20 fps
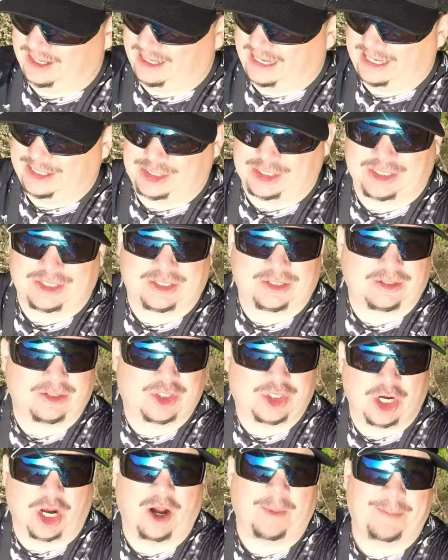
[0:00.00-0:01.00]
and just
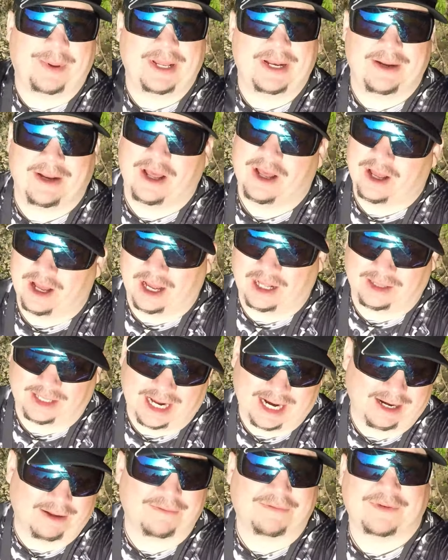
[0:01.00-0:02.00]
chomping a
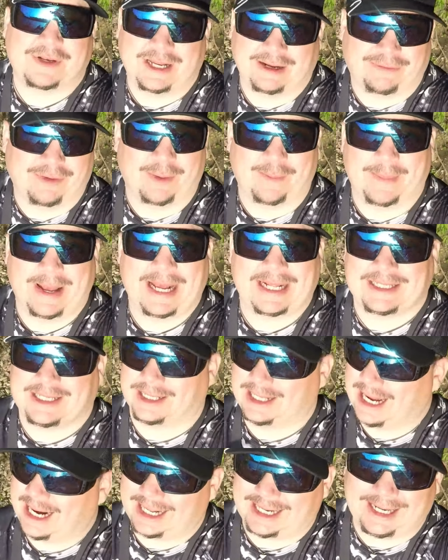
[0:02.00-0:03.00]
lot of different baits, a
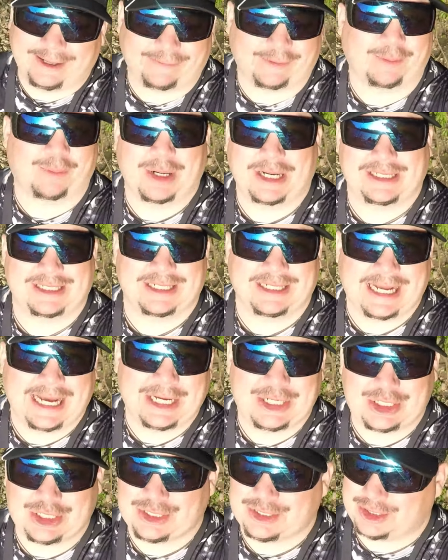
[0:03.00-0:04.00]
lot of different
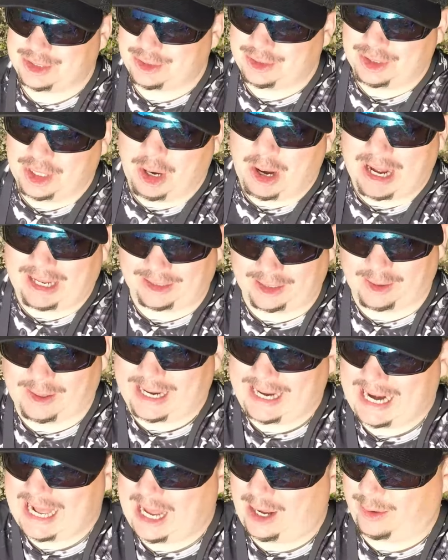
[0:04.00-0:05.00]
presentations. You can go out there
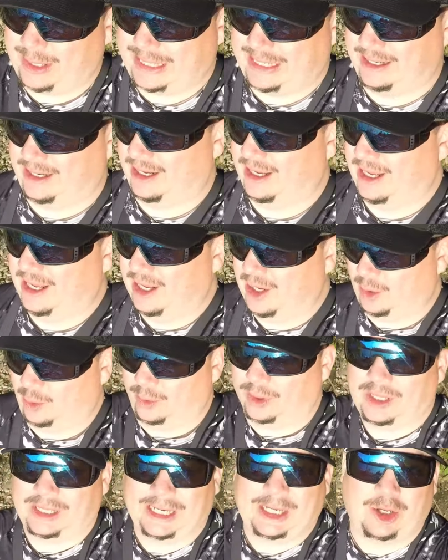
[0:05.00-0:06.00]
right now and
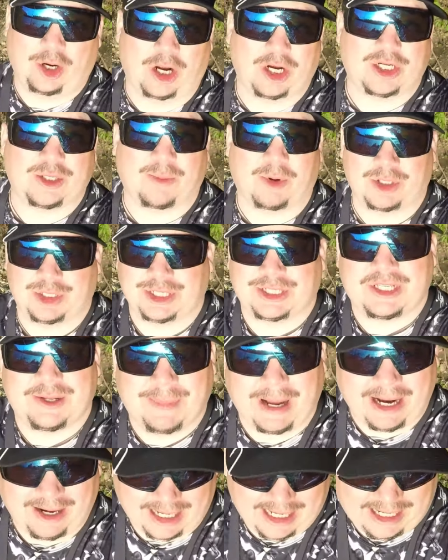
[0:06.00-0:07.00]
really crush them on just
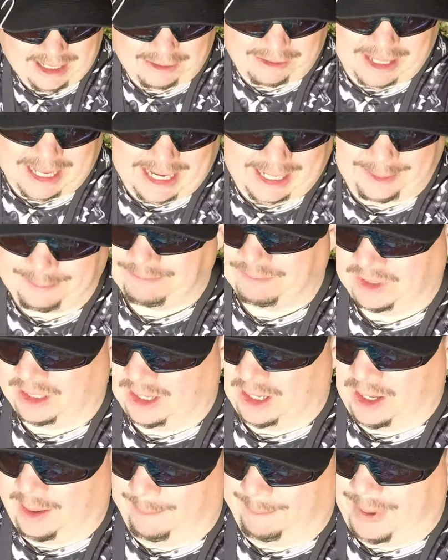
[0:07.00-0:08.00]
about anything.
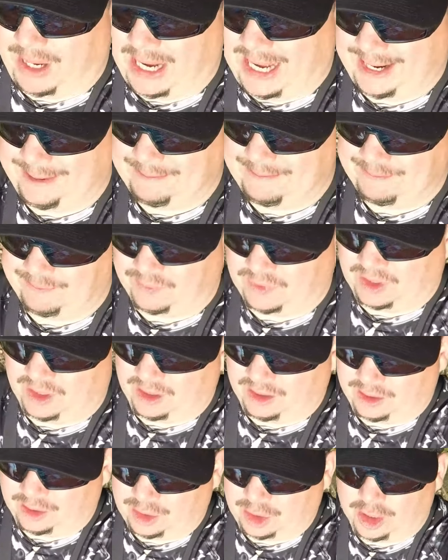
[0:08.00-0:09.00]
But
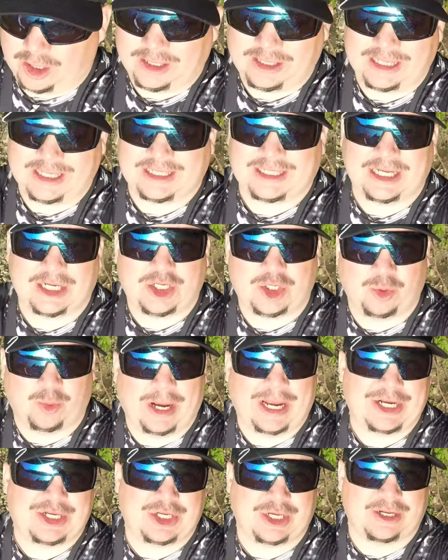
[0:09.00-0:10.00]
during this
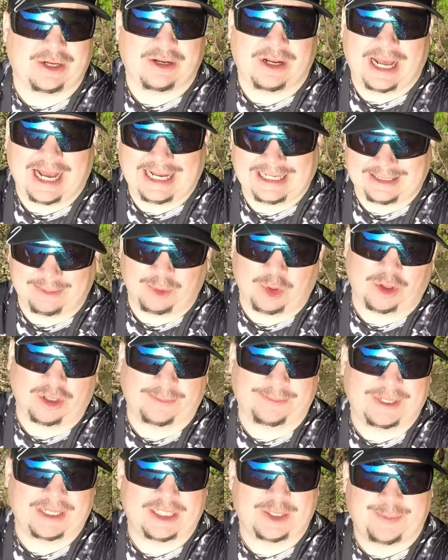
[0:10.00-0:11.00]
situation, as I'm going
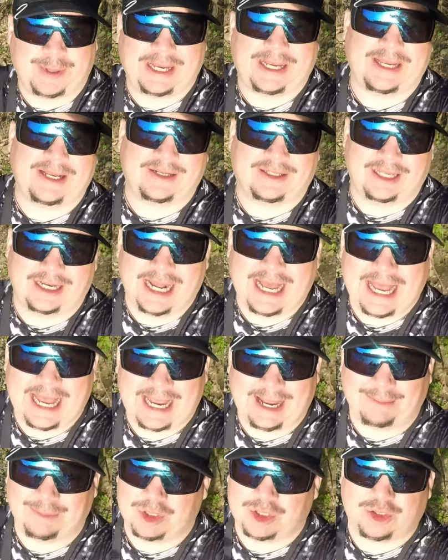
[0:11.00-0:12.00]
to be speaking
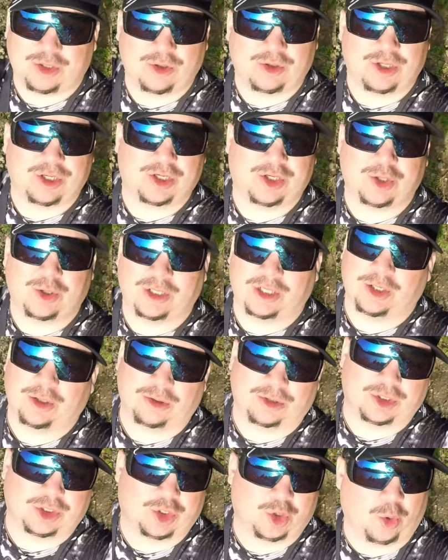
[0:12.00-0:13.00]
today, I'm just going to do a
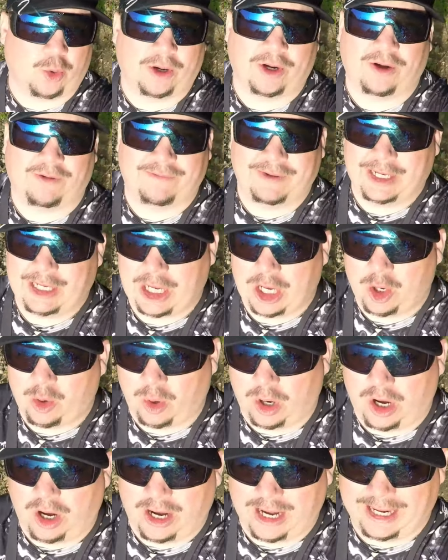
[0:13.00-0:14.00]
little tutorial video
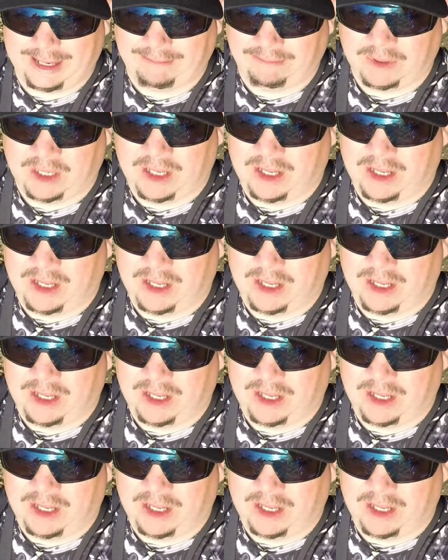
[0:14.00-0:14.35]
on,